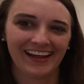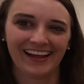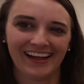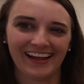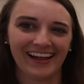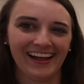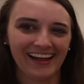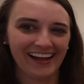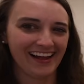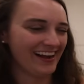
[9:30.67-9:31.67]

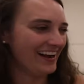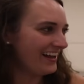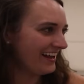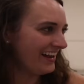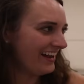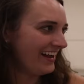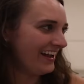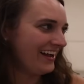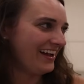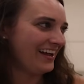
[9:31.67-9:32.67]

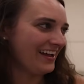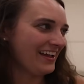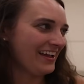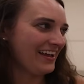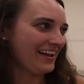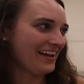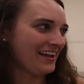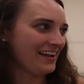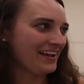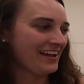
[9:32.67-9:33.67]

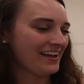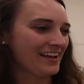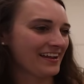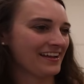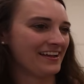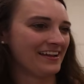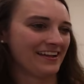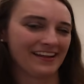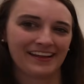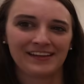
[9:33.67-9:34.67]
(silent)